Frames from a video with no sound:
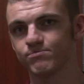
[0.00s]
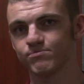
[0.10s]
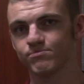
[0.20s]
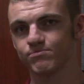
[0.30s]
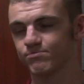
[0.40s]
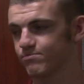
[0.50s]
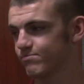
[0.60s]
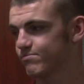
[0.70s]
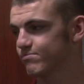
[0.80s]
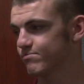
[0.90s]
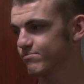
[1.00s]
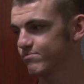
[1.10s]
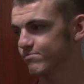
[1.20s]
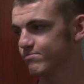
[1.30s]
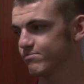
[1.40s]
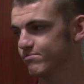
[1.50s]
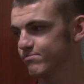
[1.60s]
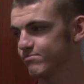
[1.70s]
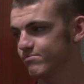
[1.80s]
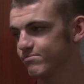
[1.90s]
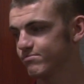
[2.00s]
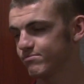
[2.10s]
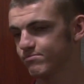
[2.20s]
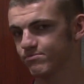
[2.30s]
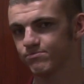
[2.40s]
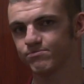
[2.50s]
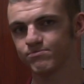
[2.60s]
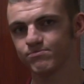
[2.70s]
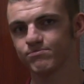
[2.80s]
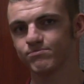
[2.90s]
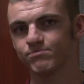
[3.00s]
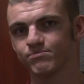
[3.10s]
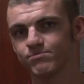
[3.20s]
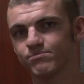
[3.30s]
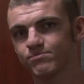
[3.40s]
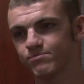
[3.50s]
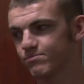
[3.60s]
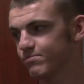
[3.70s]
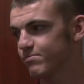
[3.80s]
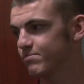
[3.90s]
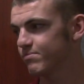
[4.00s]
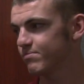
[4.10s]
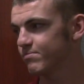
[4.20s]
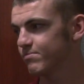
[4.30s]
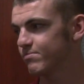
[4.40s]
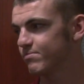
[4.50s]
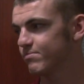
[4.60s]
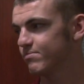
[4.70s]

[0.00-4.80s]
No words are spoken by the person on screen.